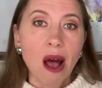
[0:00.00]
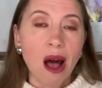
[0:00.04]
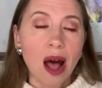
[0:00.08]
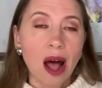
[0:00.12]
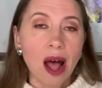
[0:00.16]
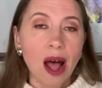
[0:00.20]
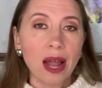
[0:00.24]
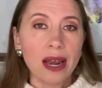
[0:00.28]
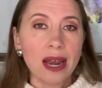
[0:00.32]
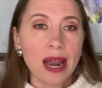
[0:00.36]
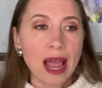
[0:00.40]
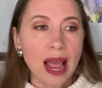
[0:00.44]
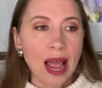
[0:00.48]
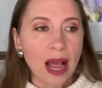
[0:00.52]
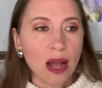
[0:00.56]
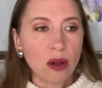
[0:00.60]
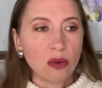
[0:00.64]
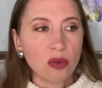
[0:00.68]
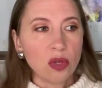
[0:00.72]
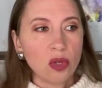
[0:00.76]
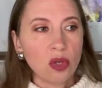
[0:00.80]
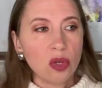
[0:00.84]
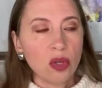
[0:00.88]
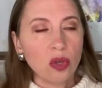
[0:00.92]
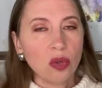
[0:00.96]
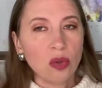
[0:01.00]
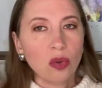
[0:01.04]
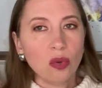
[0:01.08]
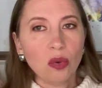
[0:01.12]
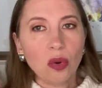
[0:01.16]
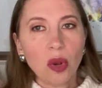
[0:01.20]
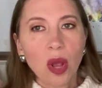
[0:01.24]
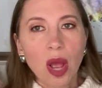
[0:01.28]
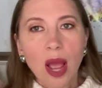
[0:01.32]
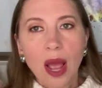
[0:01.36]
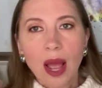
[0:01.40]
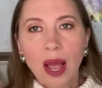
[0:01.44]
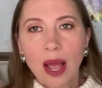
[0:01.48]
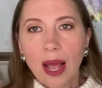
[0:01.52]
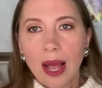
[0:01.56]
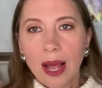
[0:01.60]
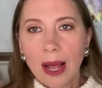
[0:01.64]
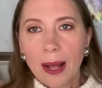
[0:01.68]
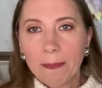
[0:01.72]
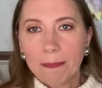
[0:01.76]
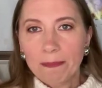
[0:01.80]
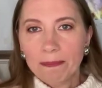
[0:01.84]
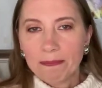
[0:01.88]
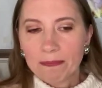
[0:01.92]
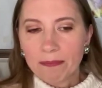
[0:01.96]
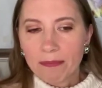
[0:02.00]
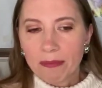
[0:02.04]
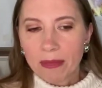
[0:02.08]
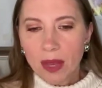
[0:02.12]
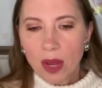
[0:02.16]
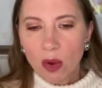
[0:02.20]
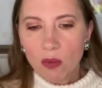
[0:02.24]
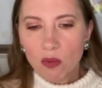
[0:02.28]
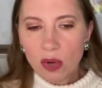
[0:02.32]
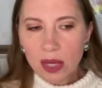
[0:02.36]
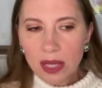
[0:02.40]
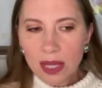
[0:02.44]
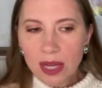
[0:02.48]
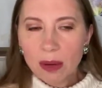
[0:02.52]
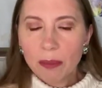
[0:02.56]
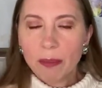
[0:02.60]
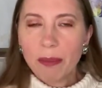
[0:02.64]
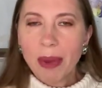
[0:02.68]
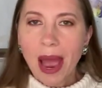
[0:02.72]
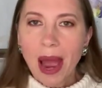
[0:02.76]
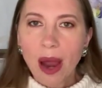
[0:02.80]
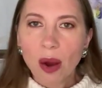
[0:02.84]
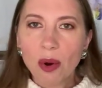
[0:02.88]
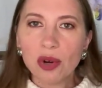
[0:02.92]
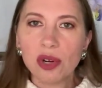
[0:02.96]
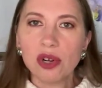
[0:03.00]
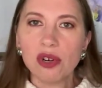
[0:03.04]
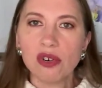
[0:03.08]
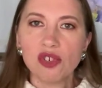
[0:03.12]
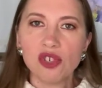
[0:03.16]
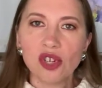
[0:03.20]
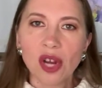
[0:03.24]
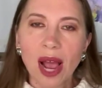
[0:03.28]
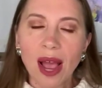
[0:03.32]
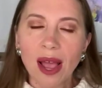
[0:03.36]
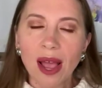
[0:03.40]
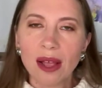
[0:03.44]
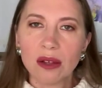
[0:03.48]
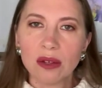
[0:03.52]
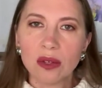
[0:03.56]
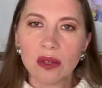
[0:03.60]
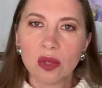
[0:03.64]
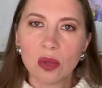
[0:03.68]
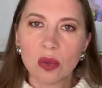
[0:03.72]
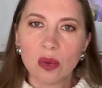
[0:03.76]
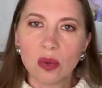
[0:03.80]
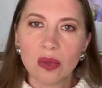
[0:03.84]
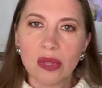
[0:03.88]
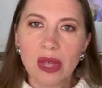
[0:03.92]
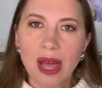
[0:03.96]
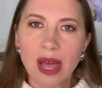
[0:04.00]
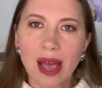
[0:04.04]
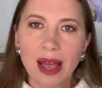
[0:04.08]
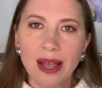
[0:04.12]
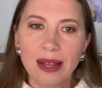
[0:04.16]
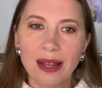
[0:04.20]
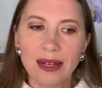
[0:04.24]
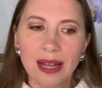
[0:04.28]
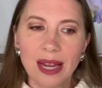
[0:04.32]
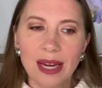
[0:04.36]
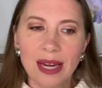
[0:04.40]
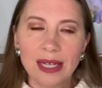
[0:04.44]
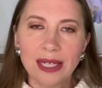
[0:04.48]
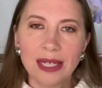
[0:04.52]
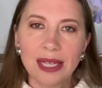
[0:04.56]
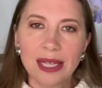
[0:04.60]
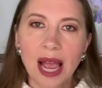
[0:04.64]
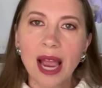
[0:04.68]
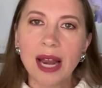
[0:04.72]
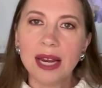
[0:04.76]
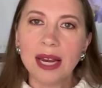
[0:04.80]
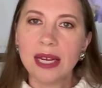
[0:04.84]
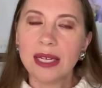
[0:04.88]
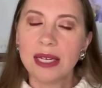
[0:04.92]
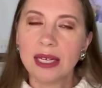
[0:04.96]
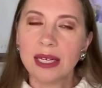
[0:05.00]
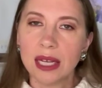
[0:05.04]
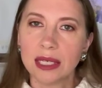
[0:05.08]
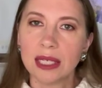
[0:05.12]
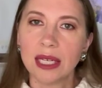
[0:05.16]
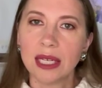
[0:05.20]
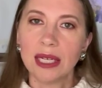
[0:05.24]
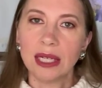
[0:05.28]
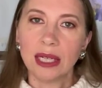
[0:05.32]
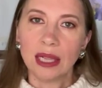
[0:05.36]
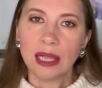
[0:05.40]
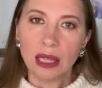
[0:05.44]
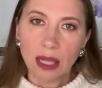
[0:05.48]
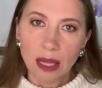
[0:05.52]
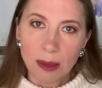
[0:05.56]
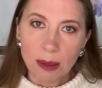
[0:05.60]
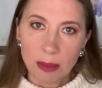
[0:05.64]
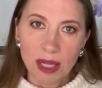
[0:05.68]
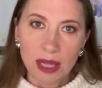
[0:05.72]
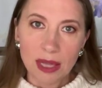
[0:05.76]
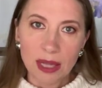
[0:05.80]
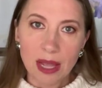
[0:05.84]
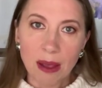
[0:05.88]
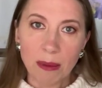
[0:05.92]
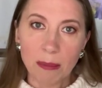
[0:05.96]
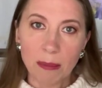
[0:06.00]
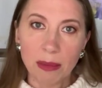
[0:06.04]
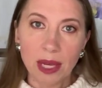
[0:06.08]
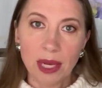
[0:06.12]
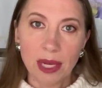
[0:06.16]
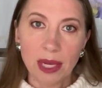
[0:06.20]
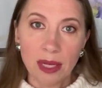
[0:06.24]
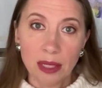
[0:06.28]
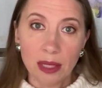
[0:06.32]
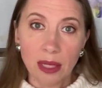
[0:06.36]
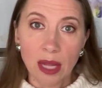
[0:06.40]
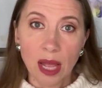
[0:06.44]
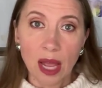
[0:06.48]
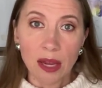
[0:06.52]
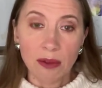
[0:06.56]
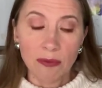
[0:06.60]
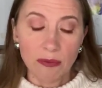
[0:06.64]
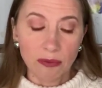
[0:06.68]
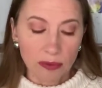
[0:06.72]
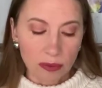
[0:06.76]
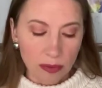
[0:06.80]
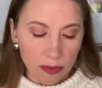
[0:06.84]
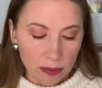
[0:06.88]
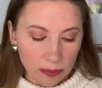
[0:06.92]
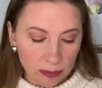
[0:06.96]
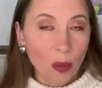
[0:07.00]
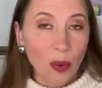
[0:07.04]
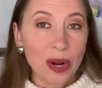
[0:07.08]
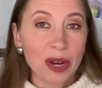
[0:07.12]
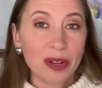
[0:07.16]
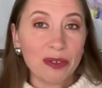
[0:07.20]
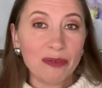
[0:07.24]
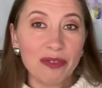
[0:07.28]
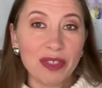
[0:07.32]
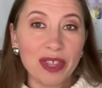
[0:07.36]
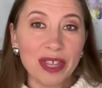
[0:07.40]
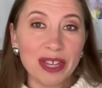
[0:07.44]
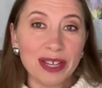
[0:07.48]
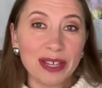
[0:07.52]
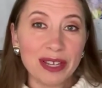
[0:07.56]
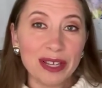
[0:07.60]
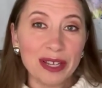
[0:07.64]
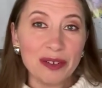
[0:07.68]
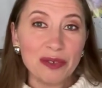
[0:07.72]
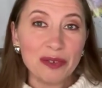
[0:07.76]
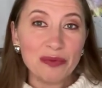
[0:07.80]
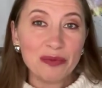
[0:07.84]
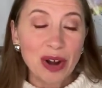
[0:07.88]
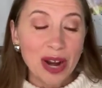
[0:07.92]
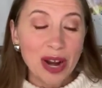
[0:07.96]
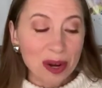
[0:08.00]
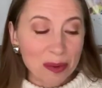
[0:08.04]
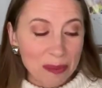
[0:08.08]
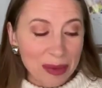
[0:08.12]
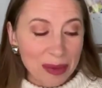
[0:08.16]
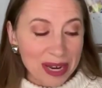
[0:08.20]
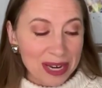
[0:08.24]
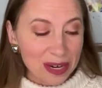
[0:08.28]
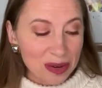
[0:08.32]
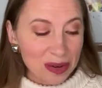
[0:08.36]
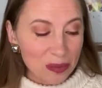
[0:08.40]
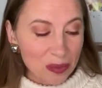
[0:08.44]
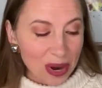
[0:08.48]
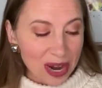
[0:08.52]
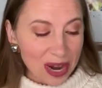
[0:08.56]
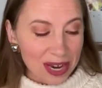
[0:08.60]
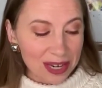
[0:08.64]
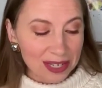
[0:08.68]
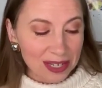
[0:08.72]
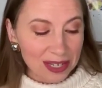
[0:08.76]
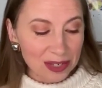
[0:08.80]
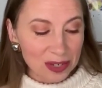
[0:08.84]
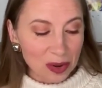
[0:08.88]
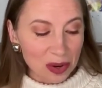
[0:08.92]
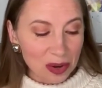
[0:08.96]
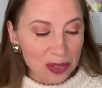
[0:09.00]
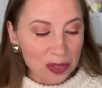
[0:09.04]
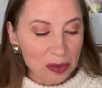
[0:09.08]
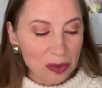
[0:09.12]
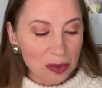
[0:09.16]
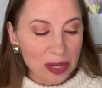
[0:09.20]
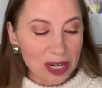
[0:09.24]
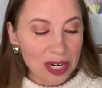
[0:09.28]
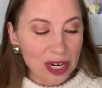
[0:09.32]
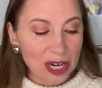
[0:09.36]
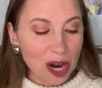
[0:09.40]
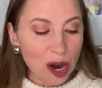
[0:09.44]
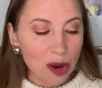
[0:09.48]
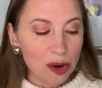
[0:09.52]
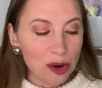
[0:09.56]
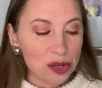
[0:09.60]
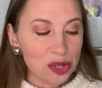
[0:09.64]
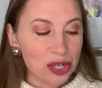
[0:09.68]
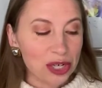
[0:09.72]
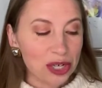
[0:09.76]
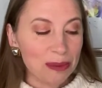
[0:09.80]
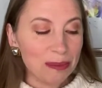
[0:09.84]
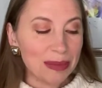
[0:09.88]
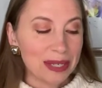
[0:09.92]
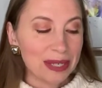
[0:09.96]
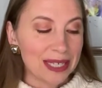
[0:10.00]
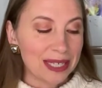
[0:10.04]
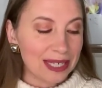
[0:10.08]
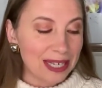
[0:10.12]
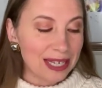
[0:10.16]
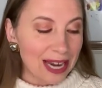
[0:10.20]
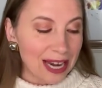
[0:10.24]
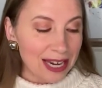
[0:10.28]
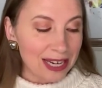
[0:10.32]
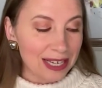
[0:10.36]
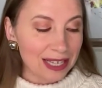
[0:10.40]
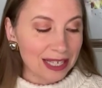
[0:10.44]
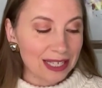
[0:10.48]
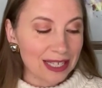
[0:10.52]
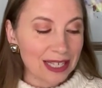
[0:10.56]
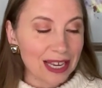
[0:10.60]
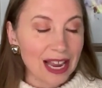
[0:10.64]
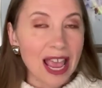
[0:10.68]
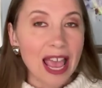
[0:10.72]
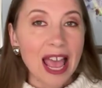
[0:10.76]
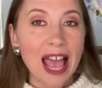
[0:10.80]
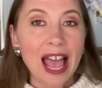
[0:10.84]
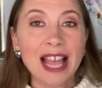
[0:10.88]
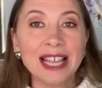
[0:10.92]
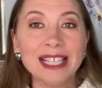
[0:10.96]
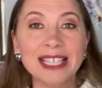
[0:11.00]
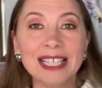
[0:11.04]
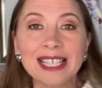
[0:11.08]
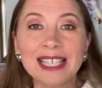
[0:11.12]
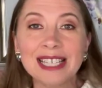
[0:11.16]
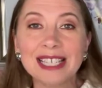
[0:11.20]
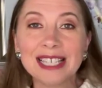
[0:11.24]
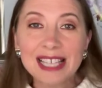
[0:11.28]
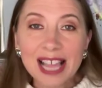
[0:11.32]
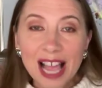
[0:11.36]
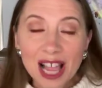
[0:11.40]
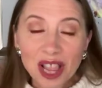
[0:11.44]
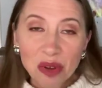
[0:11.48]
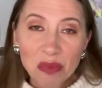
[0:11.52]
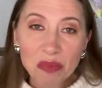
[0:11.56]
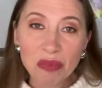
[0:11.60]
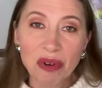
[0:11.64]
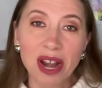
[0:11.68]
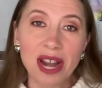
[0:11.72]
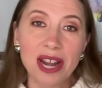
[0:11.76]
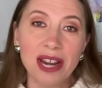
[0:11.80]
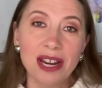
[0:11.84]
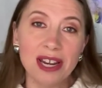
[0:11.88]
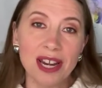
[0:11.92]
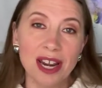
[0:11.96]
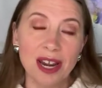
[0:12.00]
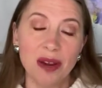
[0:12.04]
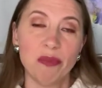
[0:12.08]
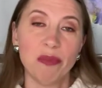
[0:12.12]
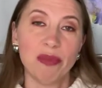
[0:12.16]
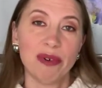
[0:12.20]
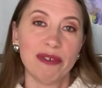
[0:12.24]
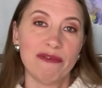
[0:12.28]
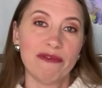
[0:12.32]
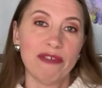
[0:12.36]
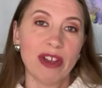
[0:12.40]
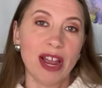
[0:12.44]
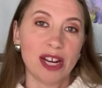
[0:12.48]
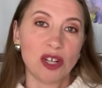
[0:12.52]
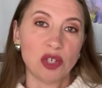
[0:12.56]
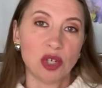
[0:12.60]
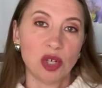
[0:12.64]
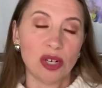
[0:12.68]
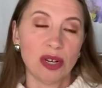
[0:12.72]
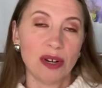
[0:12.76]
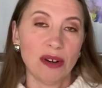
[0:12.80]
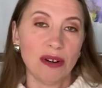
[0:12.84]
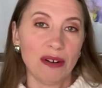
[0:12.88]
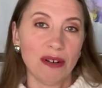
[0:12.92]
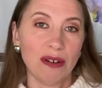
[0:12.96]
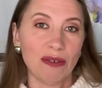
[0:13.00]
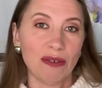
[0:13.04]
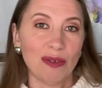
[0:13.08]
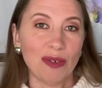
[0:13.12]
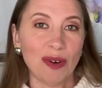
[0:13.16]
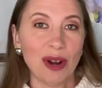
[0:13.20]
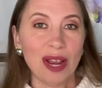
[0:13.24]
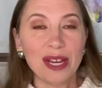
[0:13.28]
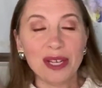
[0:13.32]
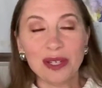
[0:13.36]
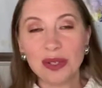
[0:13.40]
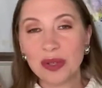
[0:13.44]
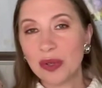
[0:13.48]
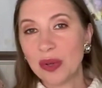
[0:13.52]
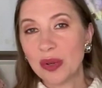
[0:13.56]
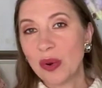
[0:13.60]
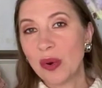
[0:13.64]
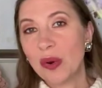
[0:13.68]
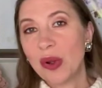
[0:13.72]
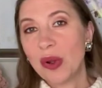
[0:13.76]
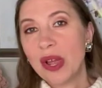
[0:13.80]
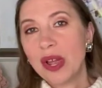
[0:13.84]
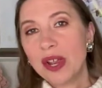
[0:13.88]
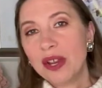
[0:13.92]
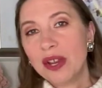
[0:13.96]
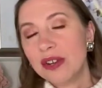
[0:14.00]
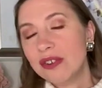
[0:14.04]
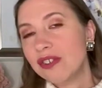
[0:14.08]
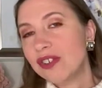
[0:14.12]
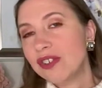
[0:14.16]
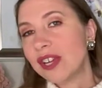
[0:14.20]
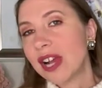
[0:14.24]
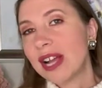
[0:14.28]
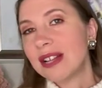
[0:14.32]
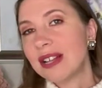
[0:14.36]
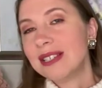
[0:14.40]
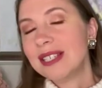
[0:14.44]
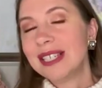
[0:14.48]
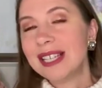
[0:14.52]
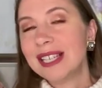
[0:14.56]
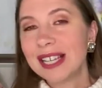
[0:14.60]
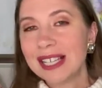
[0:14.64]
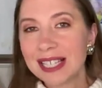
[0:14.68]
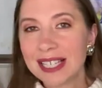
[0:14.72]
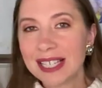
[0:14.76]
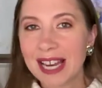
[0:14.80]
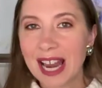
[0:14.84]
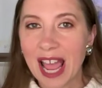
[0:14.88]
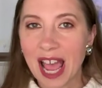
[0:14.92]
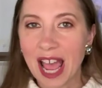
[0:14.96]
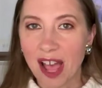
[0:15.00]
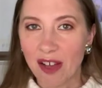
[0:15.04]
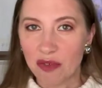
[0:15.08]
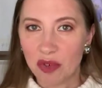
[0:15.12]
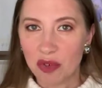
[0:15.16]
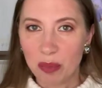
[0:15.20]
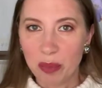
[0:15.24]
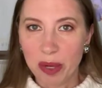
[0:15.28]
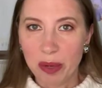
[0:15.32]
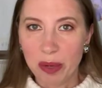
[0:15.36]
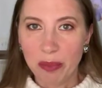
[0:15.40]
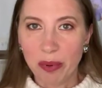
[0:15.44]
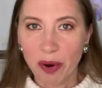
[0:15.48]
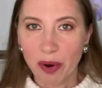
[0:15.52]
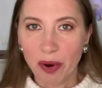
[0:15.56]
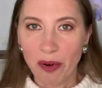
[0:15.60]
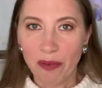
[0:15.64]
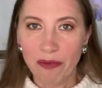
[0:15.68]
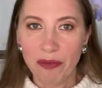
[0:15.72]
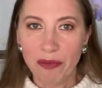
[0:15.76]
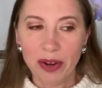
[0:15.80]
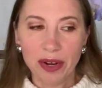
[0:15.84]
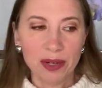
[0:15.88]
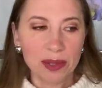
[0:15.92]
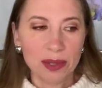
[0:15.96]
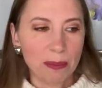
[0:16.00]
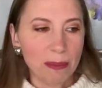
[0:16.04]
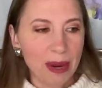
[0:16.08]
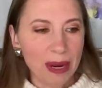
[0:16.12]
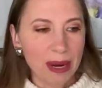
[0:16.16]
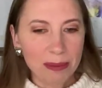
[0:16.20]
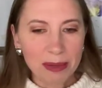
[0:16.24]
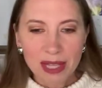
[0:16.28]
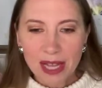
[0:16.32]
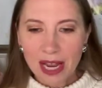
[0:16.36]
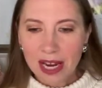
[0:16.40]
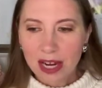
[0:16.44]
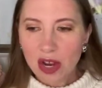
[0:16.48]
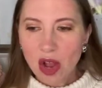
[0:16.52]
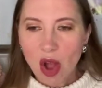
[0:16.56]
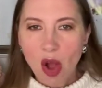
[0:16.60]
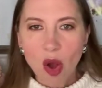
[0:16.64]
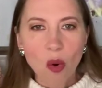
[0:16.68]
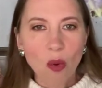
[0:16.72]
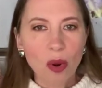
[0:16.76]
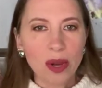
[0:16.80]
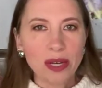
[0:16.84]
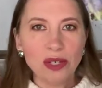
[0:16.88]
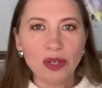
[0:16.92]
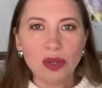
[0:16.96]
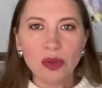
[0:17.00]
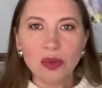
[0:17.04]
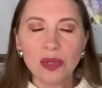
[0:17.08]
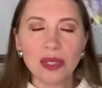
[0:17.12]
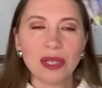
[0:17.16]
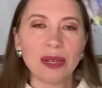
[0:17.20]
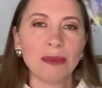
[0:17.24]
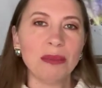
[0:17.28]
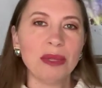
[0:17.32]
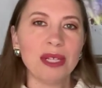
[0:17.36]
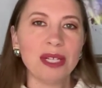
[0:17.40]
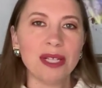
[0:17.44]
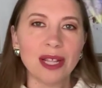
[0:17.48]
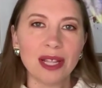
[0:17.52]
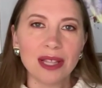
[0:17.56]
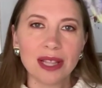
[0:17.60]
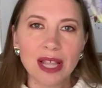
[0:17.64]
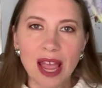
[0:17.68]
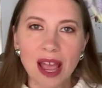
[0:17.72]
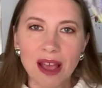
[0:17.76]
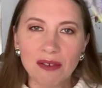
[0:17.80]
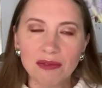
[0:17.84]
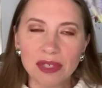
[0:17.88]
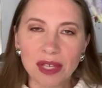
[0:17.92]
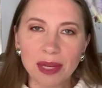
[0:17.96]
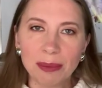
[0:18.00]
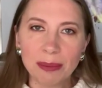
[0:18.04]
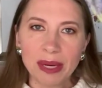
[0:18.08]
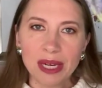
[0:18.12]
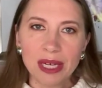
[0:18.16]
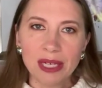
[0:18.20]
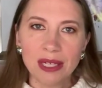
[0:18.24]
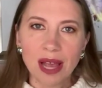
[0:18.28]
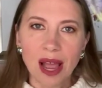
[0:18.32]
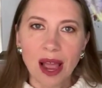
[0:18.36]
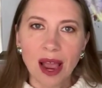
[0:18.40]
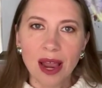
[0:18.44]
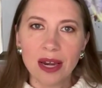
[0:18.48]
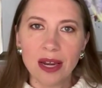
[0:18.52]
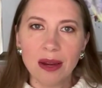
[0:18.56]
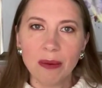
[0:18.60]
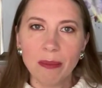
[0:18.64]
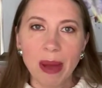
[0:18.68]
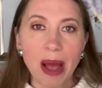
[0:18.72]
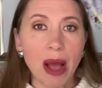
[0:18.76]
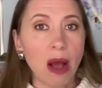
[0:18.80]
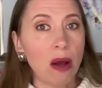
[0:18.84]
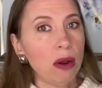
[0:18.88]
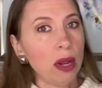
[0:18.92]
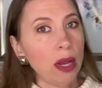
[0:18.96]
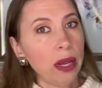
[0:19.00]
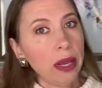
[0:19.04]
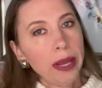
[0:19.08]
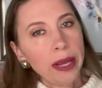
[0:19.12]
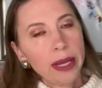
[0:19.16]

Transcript: on how to really empower your child so that anxiety doesn't limit them in life. One of the recommended ways is also encouraging mistakes and celebrating imperfection, right? So your child doesn't have to be perfect. Maybe they go and do something that they have some anxiety about.